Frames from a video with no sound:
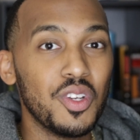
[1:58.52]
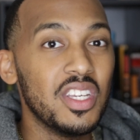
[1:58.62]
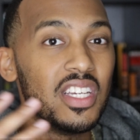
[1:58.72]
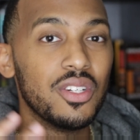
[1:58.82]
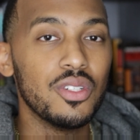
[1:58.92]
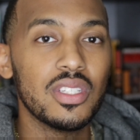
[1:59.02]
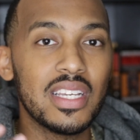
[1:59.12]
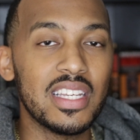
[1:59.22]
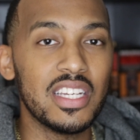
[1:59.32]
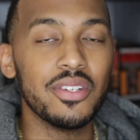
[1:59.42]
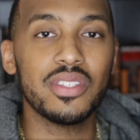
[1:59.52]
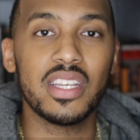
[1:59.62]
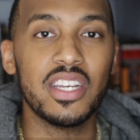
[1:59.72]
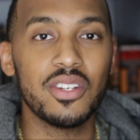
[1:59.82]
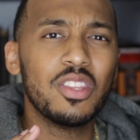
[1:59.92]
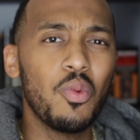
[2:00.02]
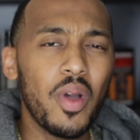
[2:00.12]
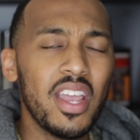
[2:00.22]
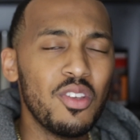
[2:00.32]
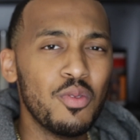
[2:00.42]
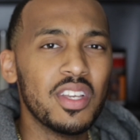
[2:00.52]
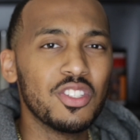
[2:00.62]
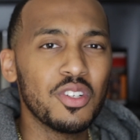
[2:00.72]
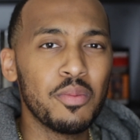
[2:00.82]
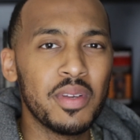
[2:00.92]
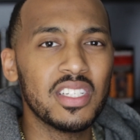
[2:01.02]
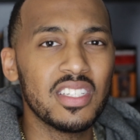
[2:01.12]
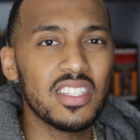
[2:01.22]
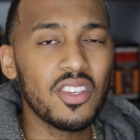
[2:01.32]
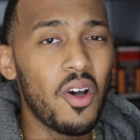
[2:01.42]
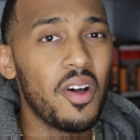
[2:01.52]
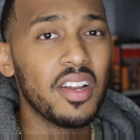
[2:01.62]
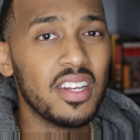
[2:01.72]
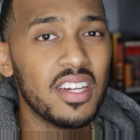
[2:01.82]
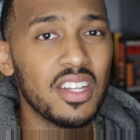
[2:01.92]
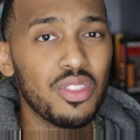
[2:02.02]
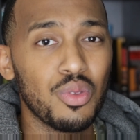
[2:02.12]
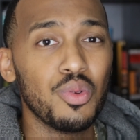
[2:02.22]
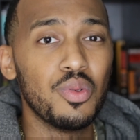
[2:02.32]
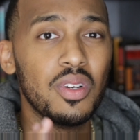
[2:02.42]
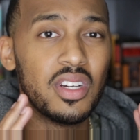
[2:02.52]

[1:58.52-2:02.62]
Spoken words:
years and years and years. The way you get your commissions is all done through